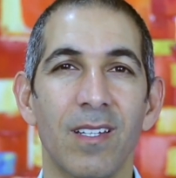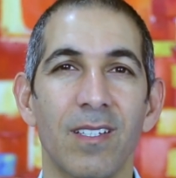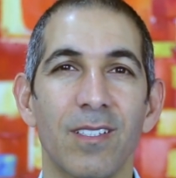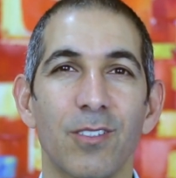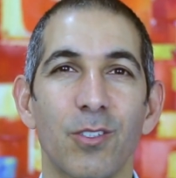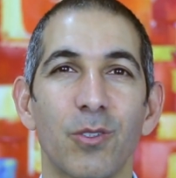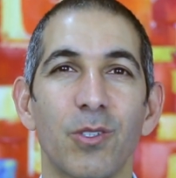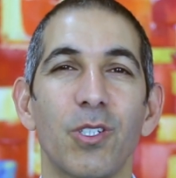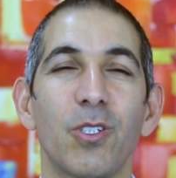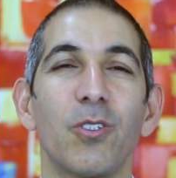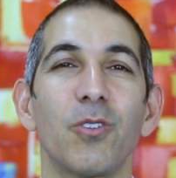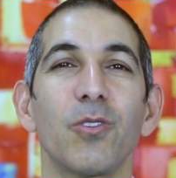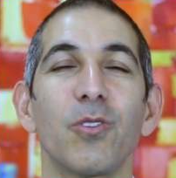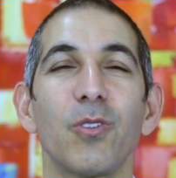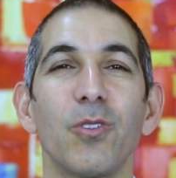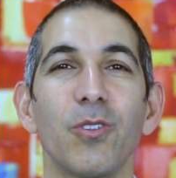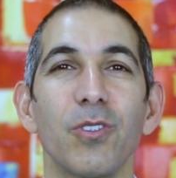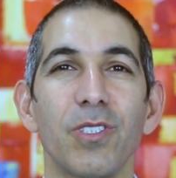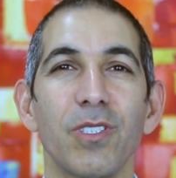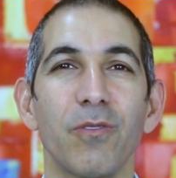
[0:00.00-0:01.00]
So the
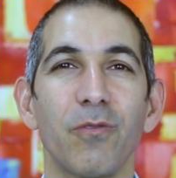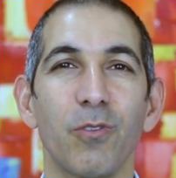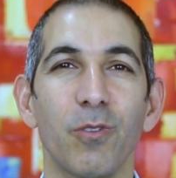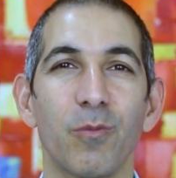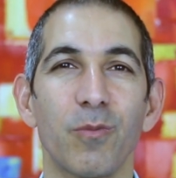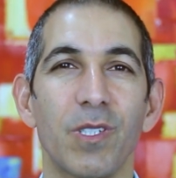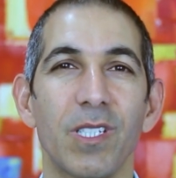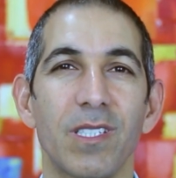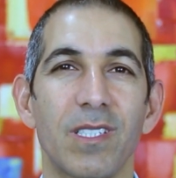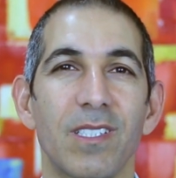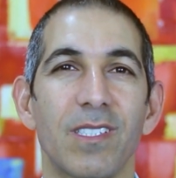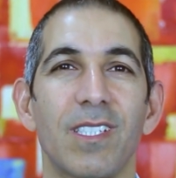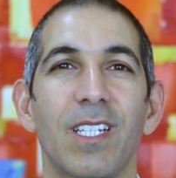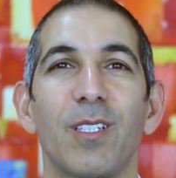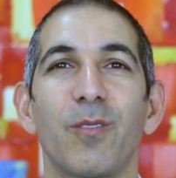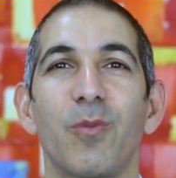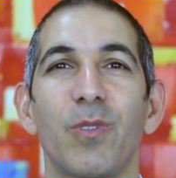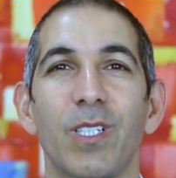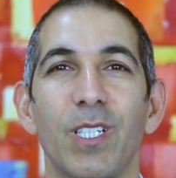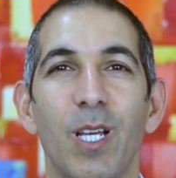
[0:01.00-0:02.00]
conclusion from this is
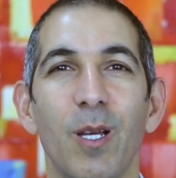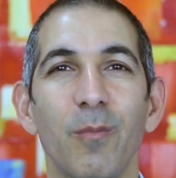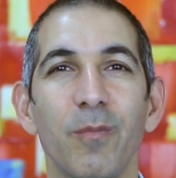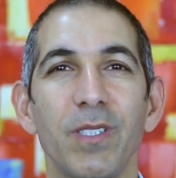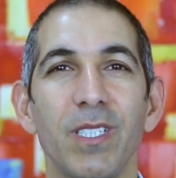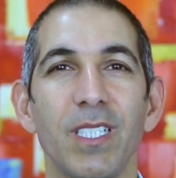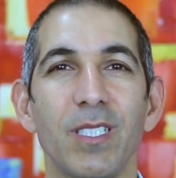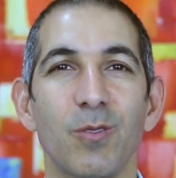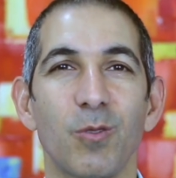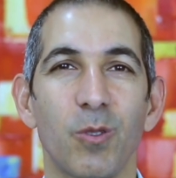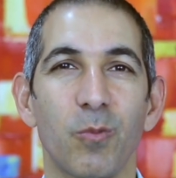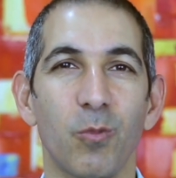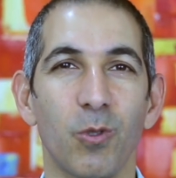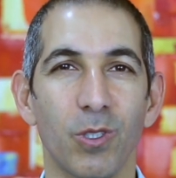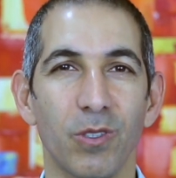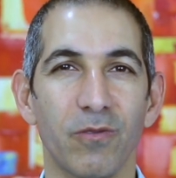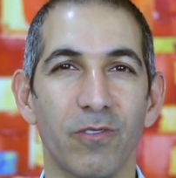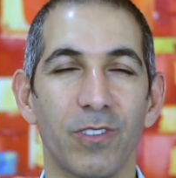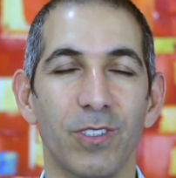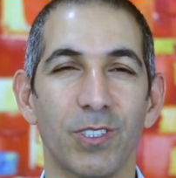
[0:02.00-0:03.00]
that when companies
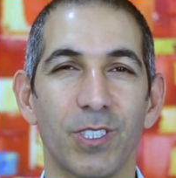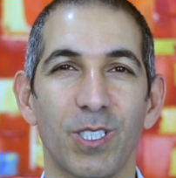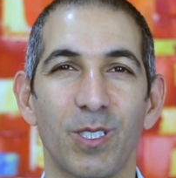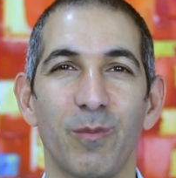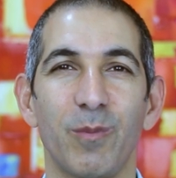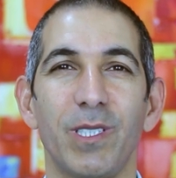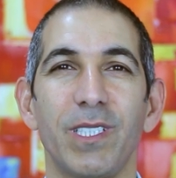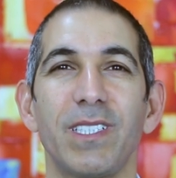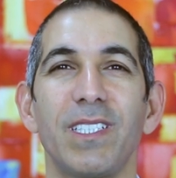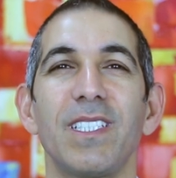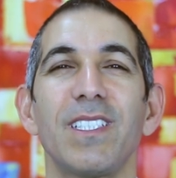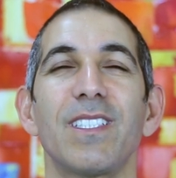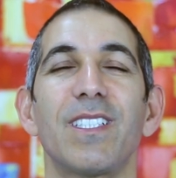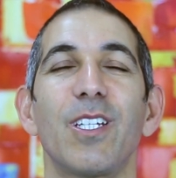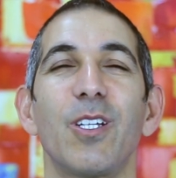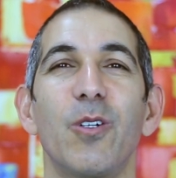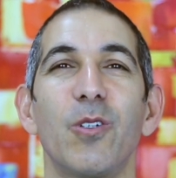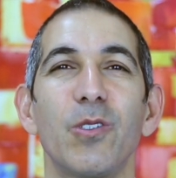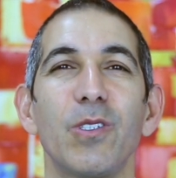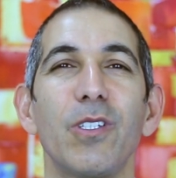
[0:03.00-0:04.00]
report vulnerabilities,
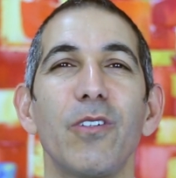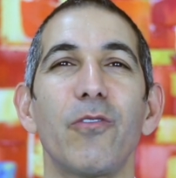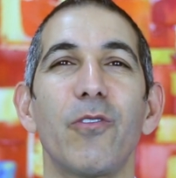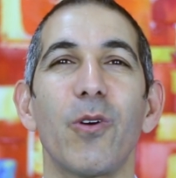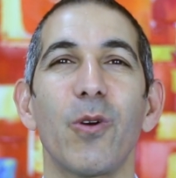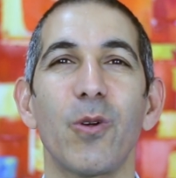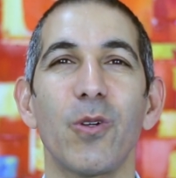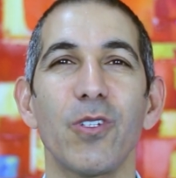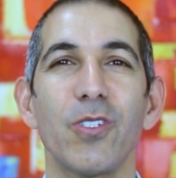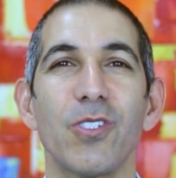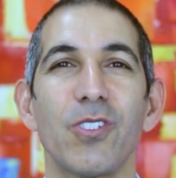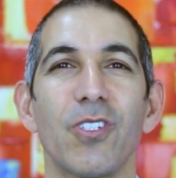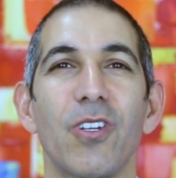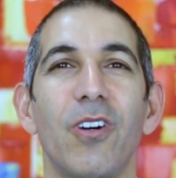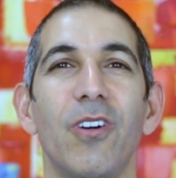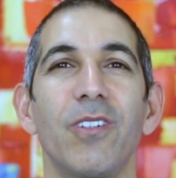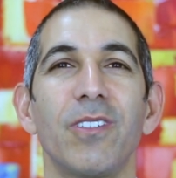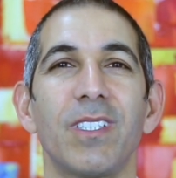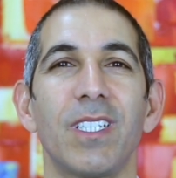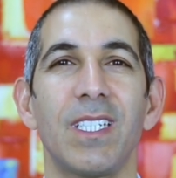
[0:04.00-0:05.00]
they only focus
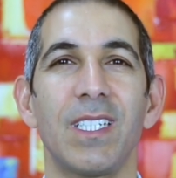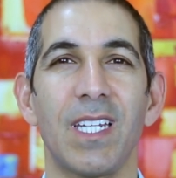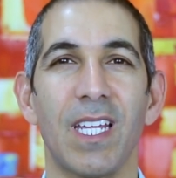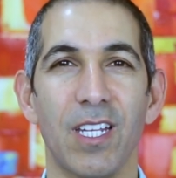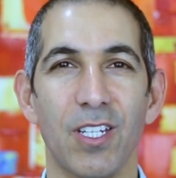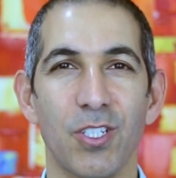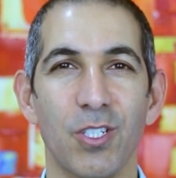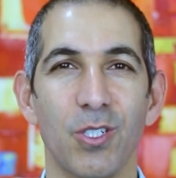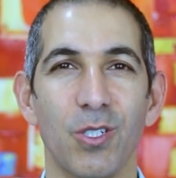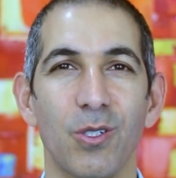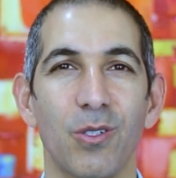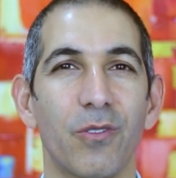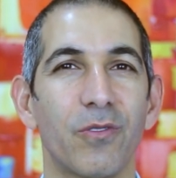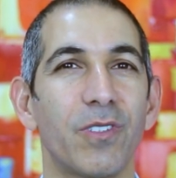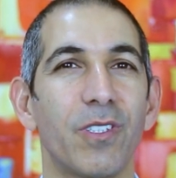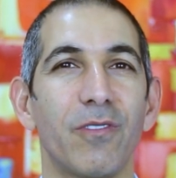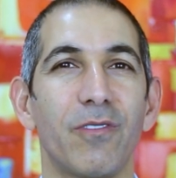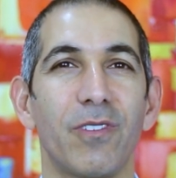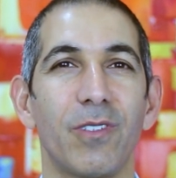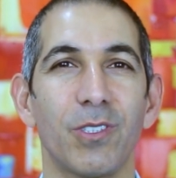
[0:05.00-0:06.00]
on the nature of
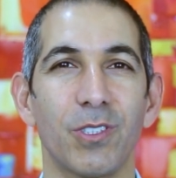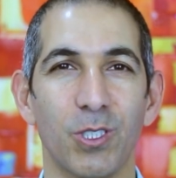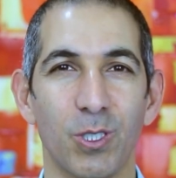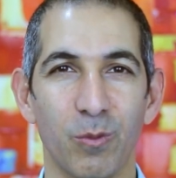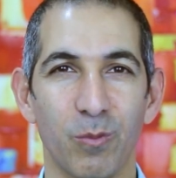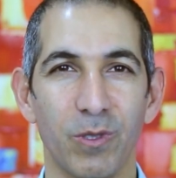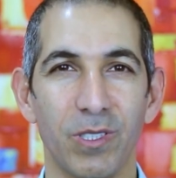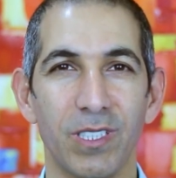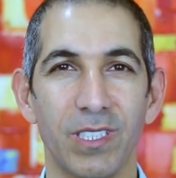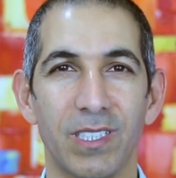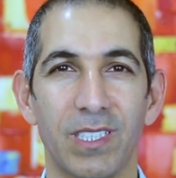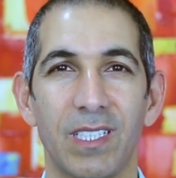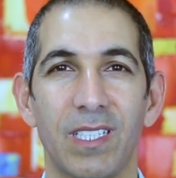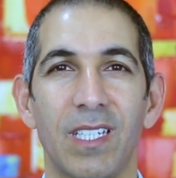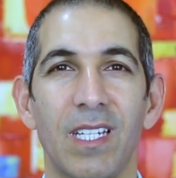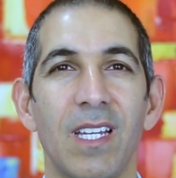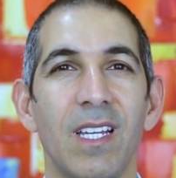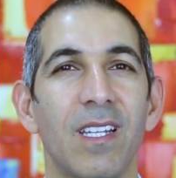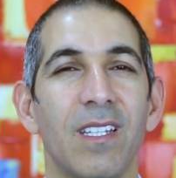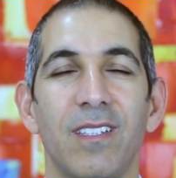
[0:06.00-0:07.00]
the
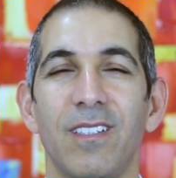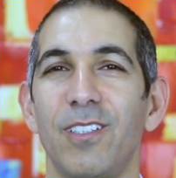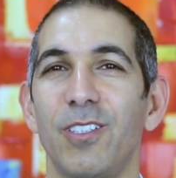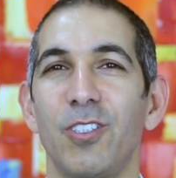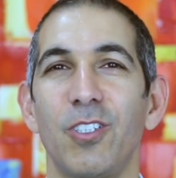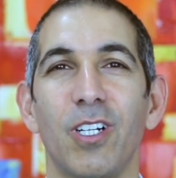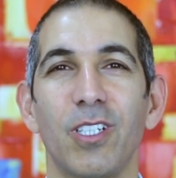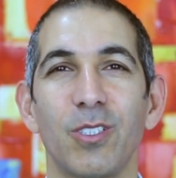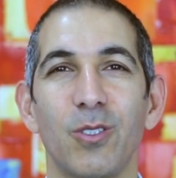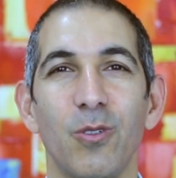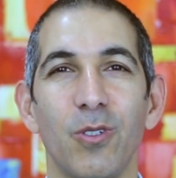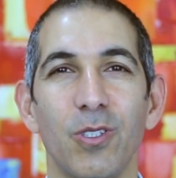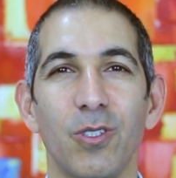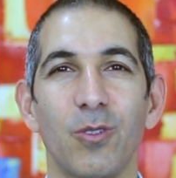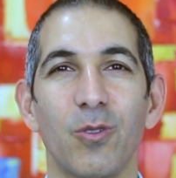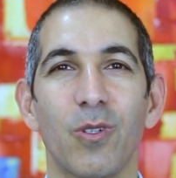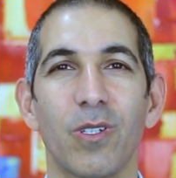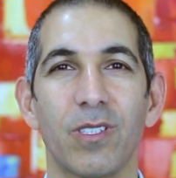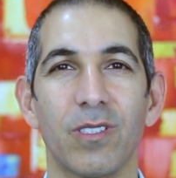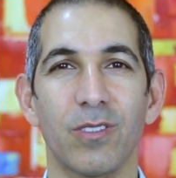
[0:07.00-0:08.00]
vulnerability. They're not going
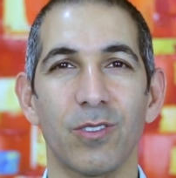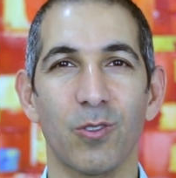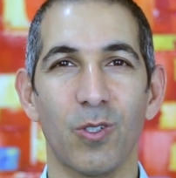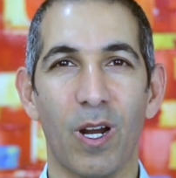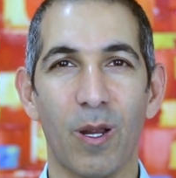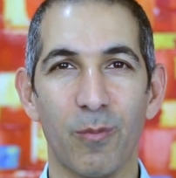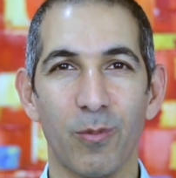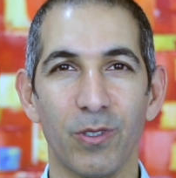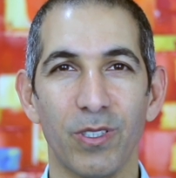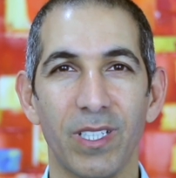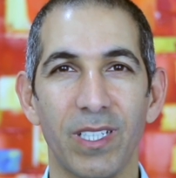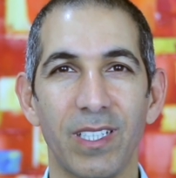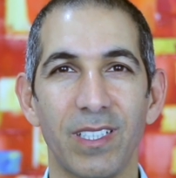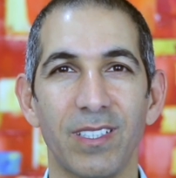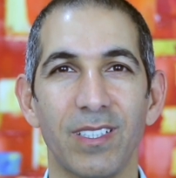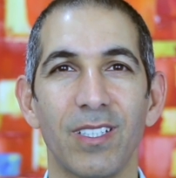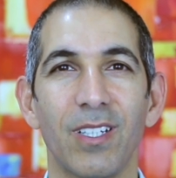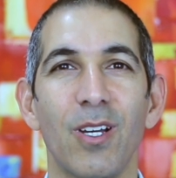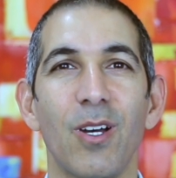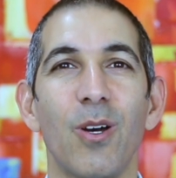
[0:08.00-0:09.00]
to
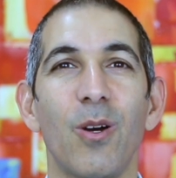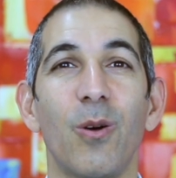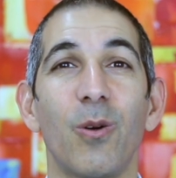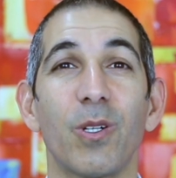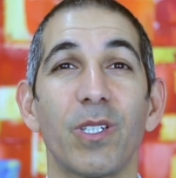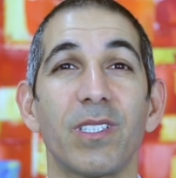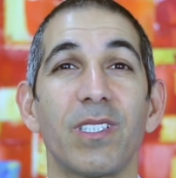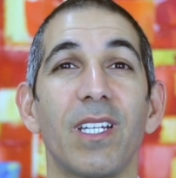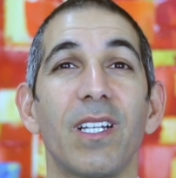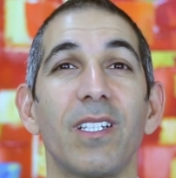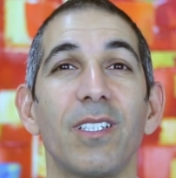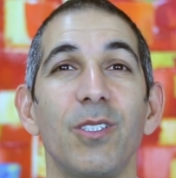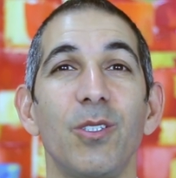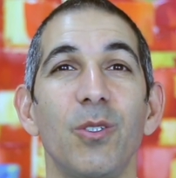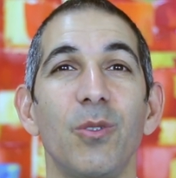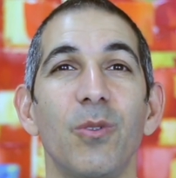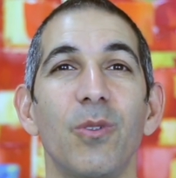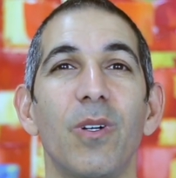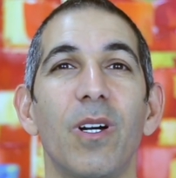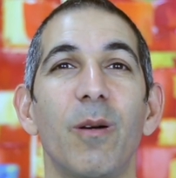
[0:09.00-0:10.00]
extrapolate or tell
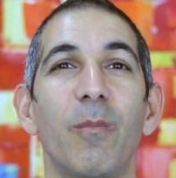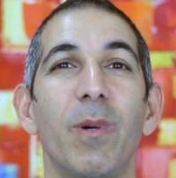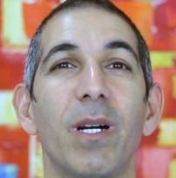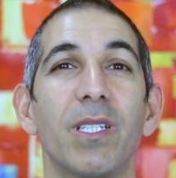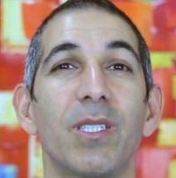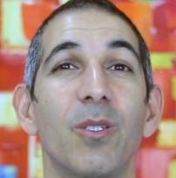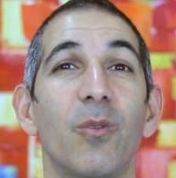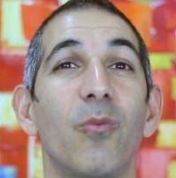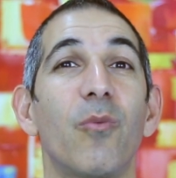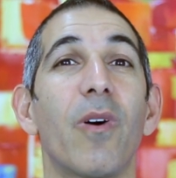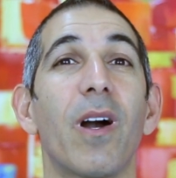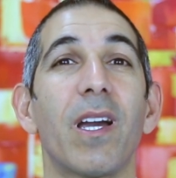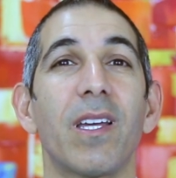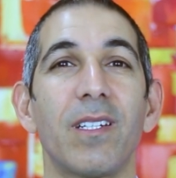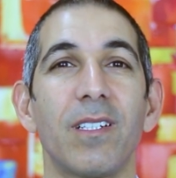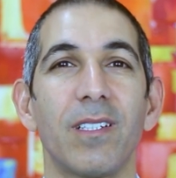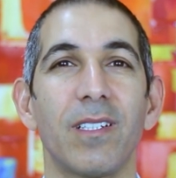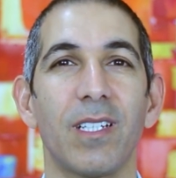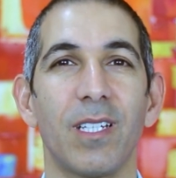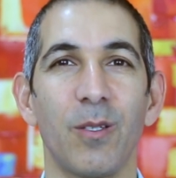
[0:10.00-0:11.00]
you about the
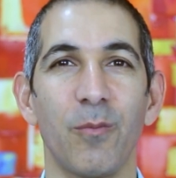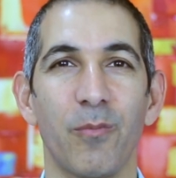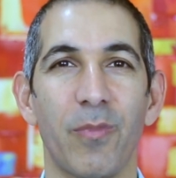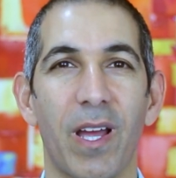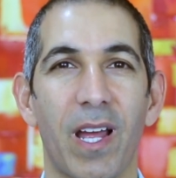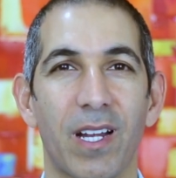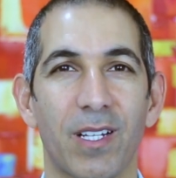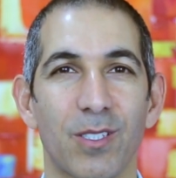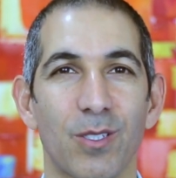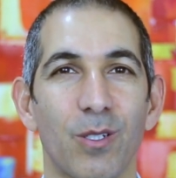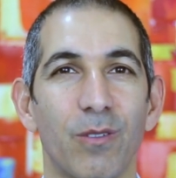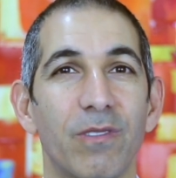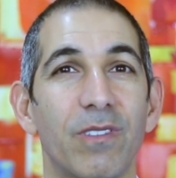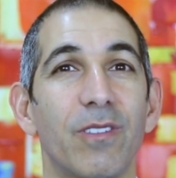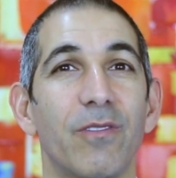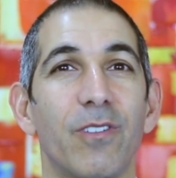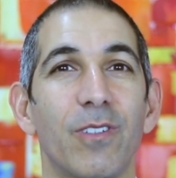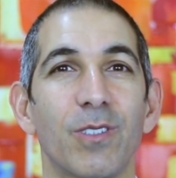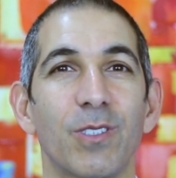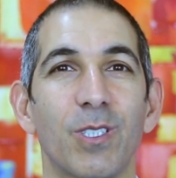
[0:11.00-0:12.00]
wider impacts of
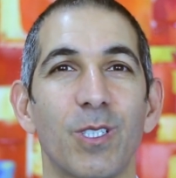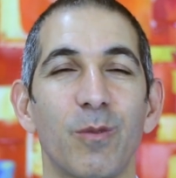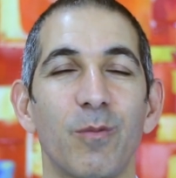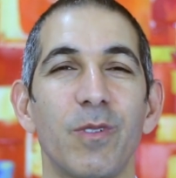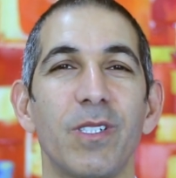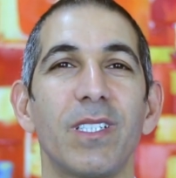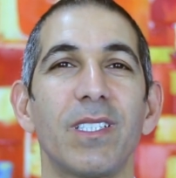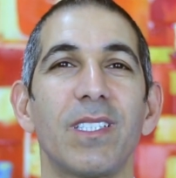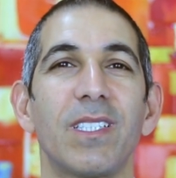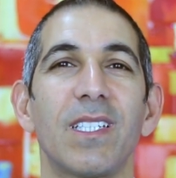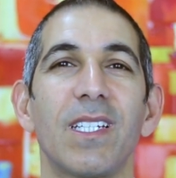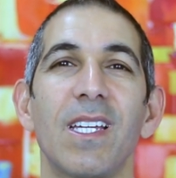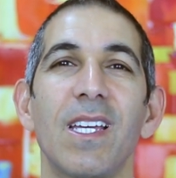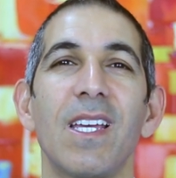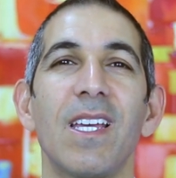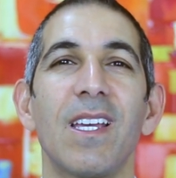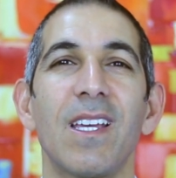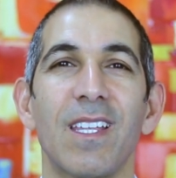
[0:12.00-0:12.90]
the vulnerability.